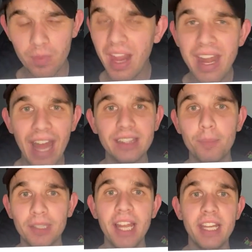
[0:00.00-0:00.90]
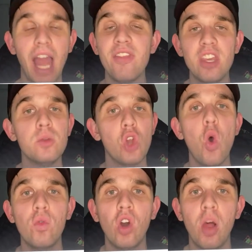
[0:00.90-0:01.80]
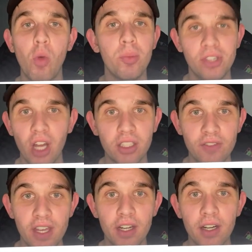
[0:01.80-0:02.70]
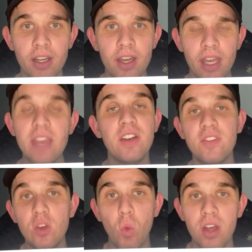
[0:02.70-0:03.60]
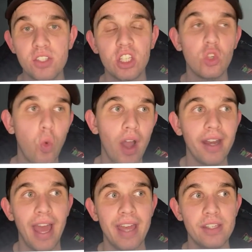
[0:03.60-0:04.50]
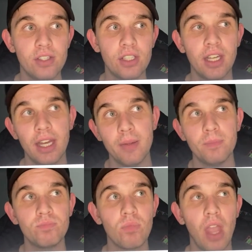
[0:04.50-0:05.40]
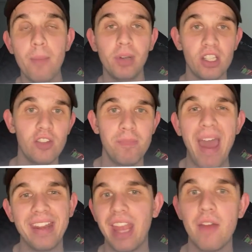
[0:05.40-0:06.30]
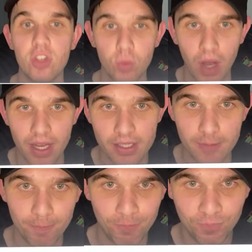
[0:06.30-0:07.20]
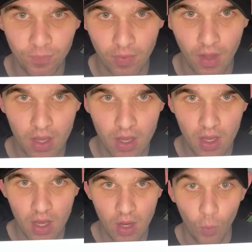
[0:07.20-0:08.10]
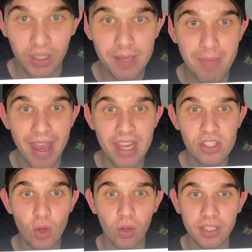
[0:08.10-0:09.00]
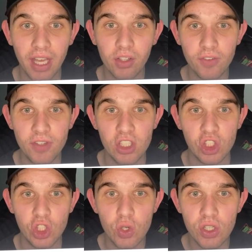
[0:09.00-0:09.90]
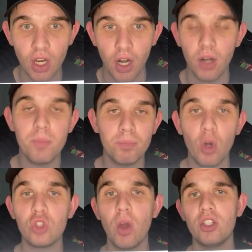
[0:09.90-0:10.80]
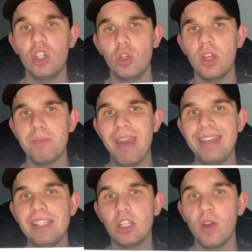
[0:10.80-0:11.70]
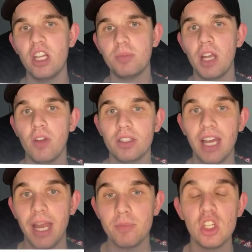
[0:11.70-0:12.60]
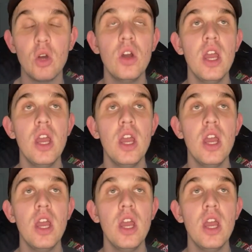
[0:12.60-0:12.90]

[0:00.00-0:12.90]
And at the plate, I think he was overall a more productive hitter, even if he wasn't quite as impressive batting average-wise. Willie Mays or Ken Griffey Jr.? Bonus question, do you think Mays is the greatest player of all time? So